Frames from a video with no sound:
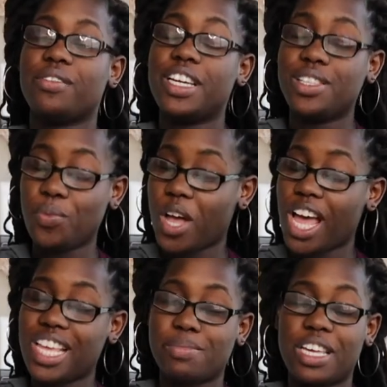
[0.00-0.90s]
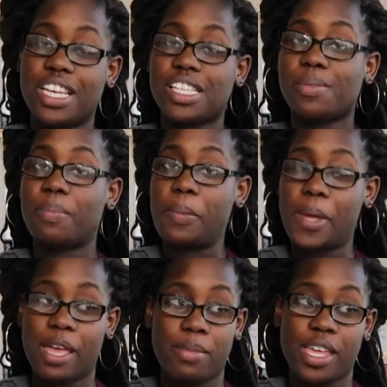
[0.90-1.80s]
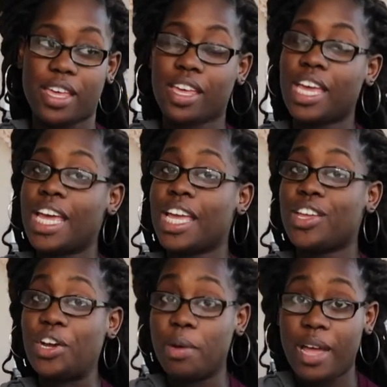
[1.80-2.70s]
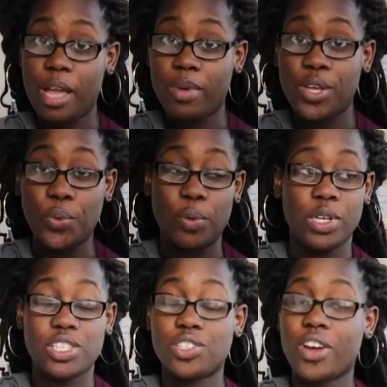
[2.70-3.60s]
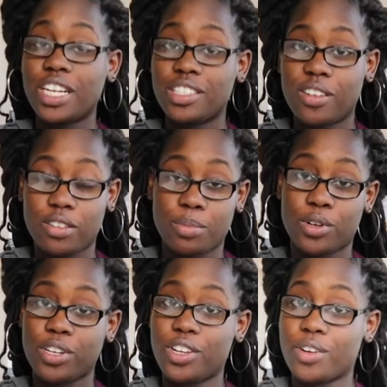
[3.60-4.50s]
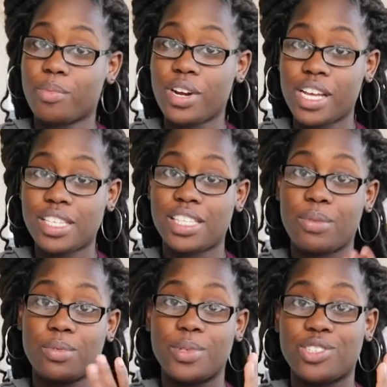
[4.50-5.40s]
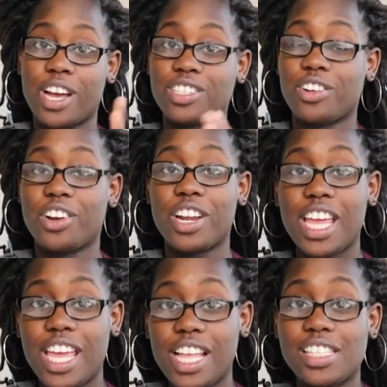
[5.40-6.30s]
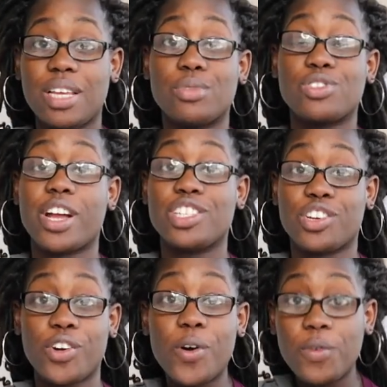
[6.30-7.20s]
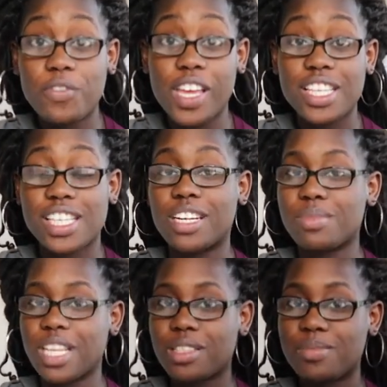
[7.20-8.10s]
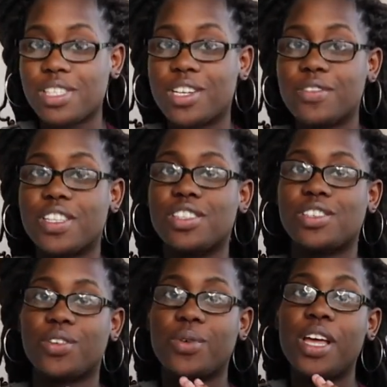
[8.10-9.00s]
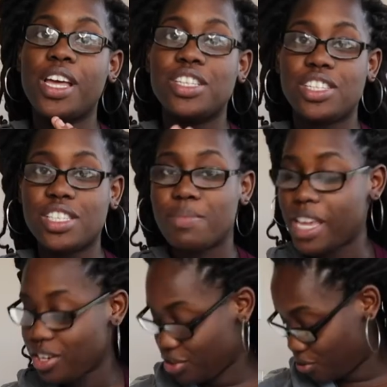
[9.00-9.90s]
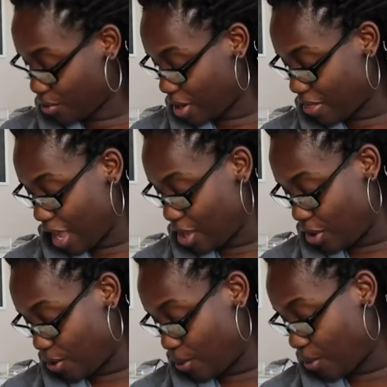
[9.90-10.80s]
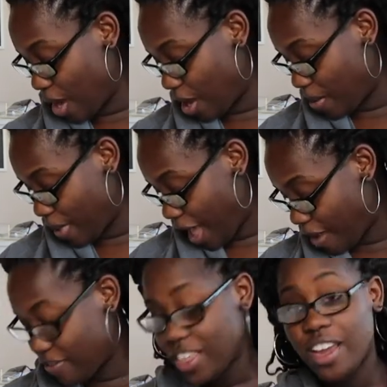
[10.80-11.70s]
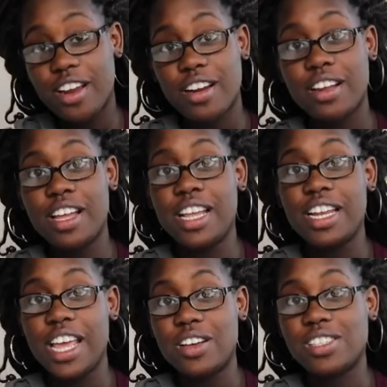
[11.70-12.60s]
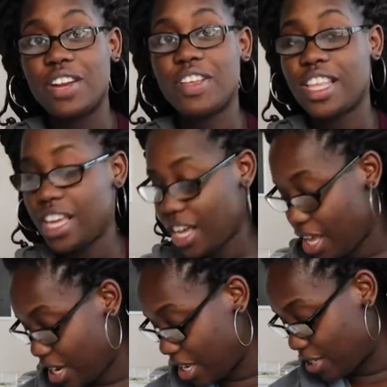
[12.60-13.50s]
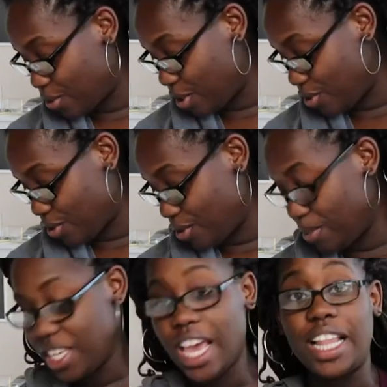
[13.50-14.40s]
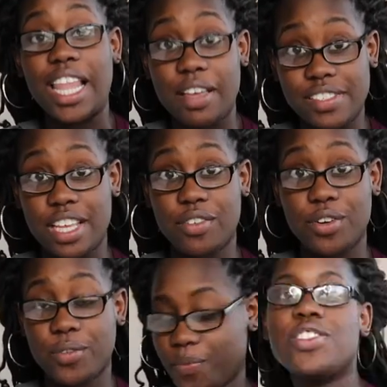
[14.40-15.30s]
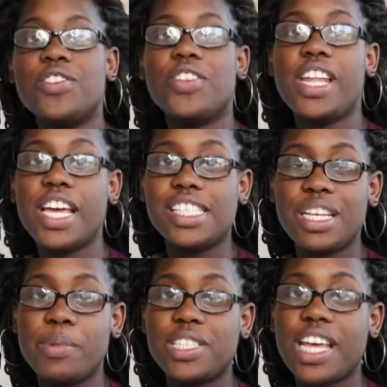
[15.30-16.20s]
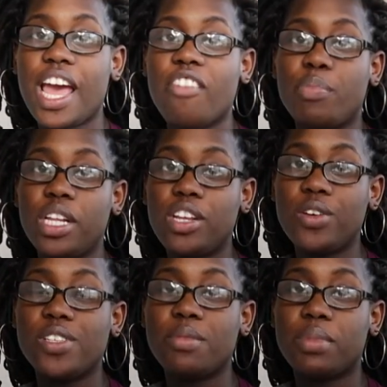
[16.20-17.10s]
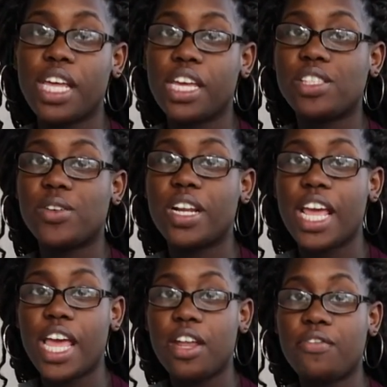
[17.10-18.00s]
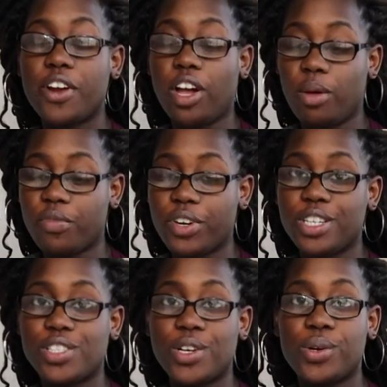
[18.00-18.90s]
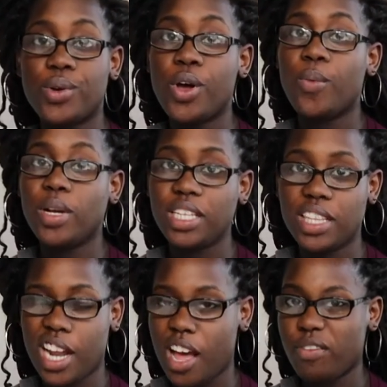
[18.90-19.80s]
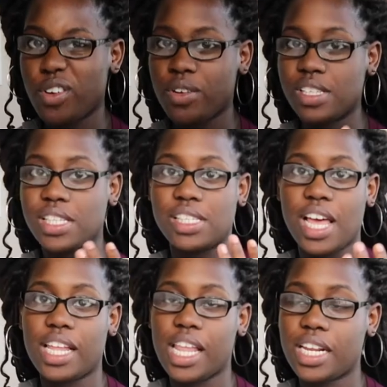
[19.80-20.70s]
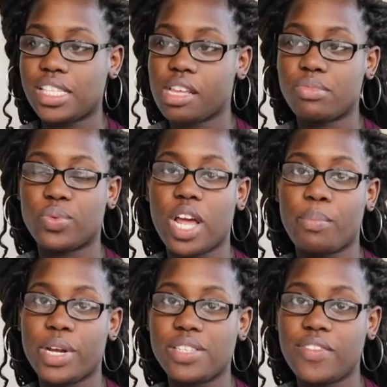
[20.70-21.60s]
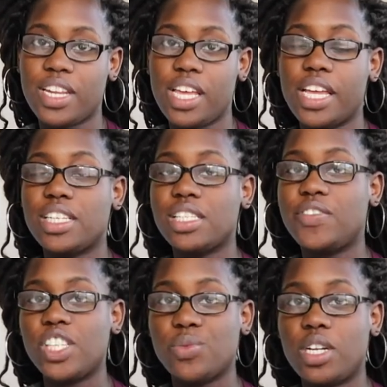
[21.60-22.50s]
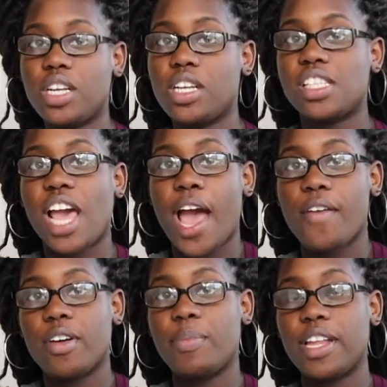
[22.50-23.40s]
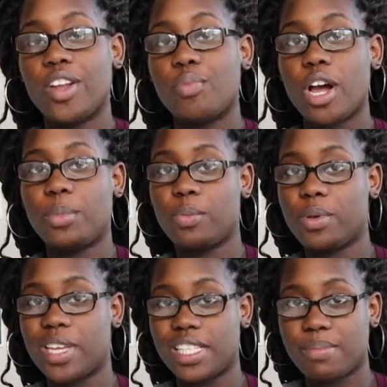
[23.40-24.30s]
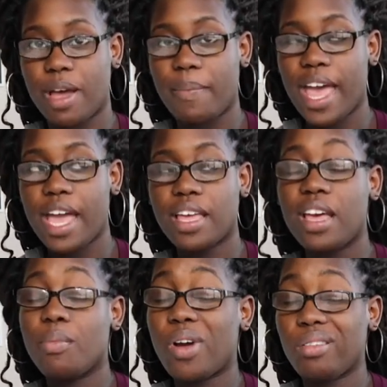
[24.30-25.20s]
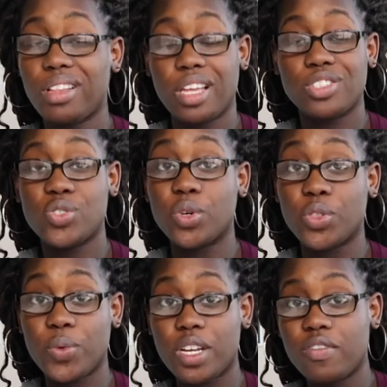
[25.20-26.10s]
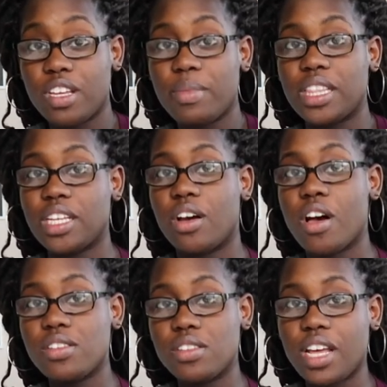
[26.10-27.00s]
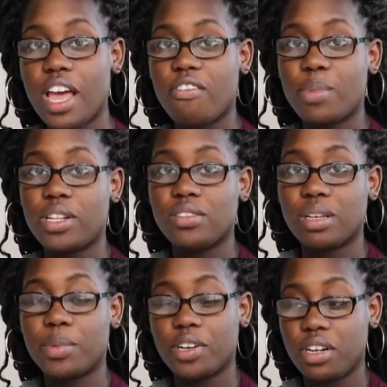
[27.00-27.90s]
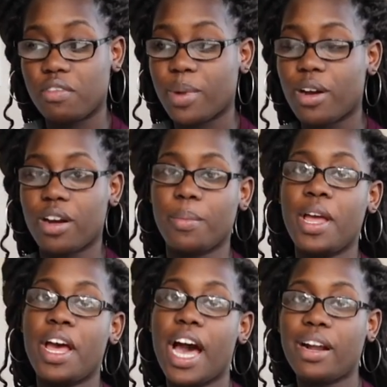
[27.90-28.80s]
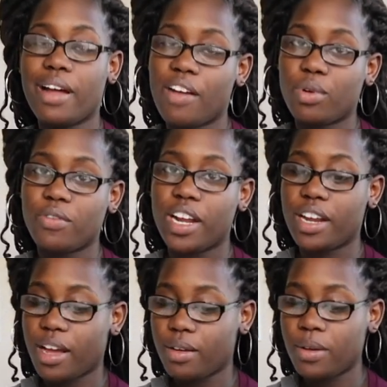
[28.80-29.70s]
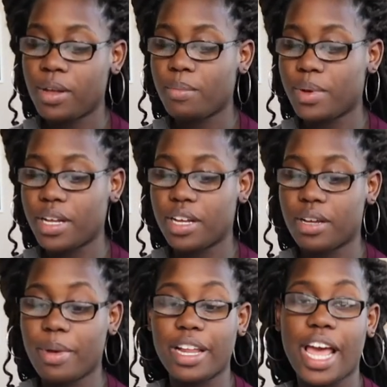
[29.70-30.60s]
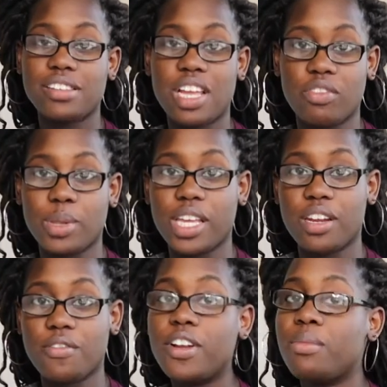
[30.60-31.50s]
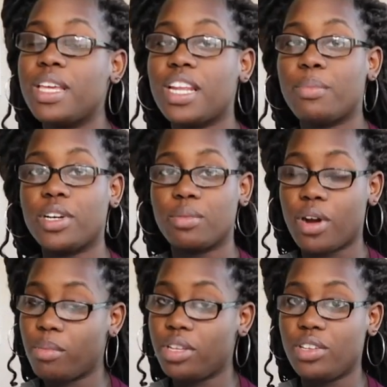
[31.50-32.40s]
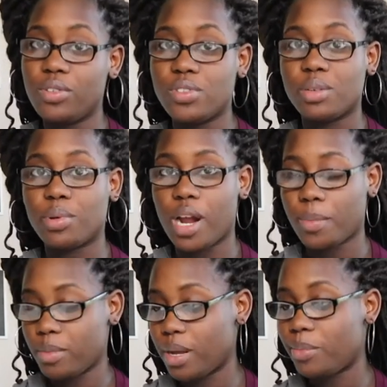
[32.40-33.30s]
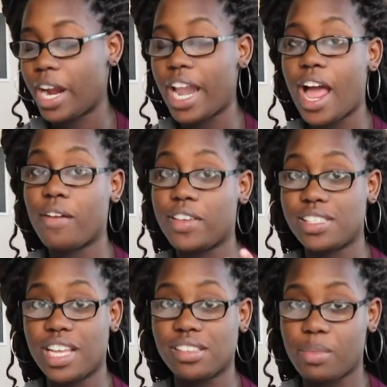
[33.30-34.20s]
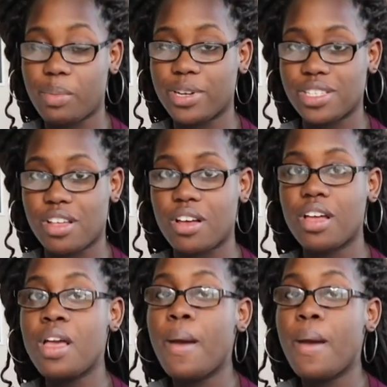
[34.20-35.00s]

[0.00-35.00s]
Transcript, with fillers: the reason why is because, baby, your baby will be scratching all up on your breast. They will be scratching on your hands. They will scratch their own face and upset themselves. And so just making sure that you um, have their nails and everything cut is going to be a lifesaver. So the next tip is to have pillows and blankets on hand for comfort. So one thing that I've noticed is that a lot of times when I'm breastfeeding, it just feels really good to have a pillow propped up against my back, probably like two or three of them. And then also to have pillows up underneath my arm. I don't have one right now, but um, I actually have a blanket in front of me that I'm gonna probably probably use to prop him up right now if he stays on my breast long.